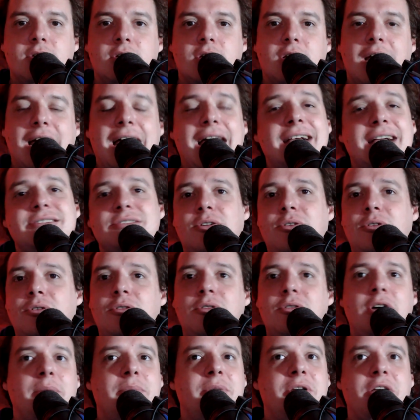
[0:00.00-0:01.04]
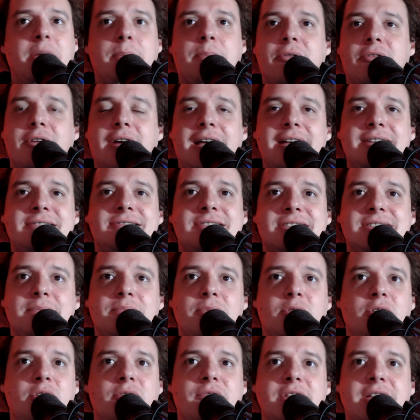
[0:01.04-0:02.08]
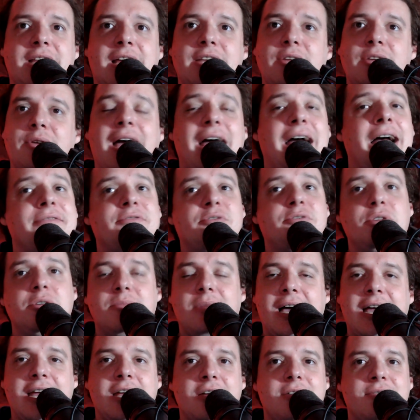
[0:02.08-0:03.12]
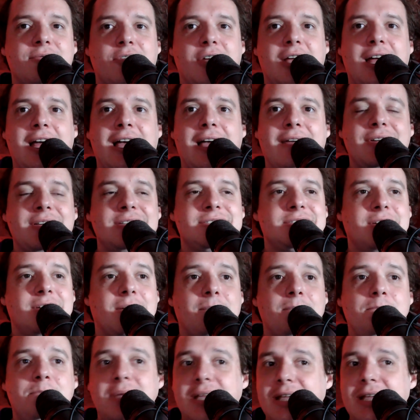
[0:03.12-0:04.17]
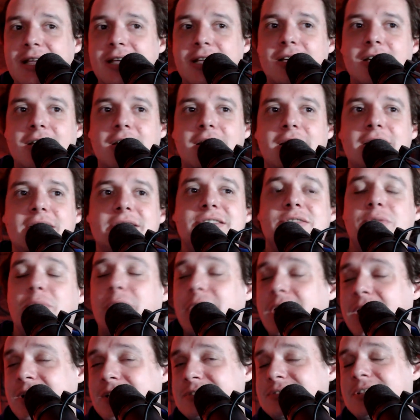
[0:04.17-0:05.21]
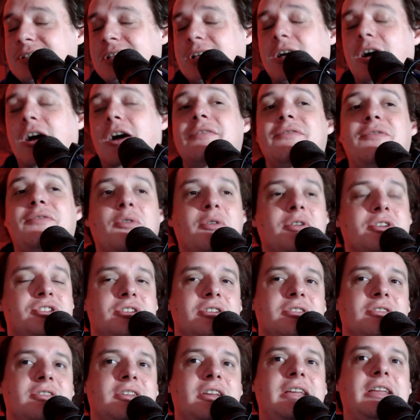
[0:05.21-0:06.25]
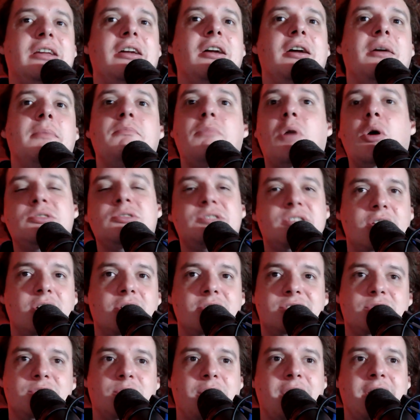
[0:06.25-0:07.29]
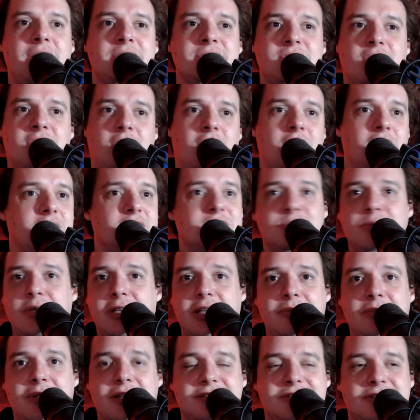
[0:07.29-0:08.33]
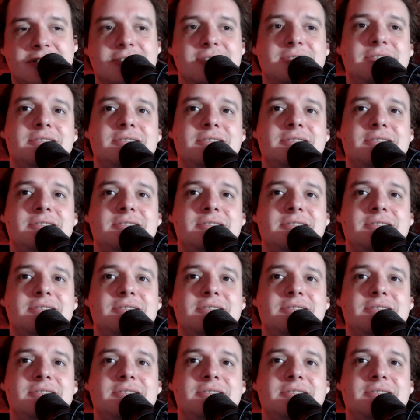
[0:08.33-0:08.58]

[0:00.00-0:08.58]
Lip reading: As a whole, Emilia Pérez is a movie that you have to admire for having some big swings. Unfortunately, most of those swings are swing and misses.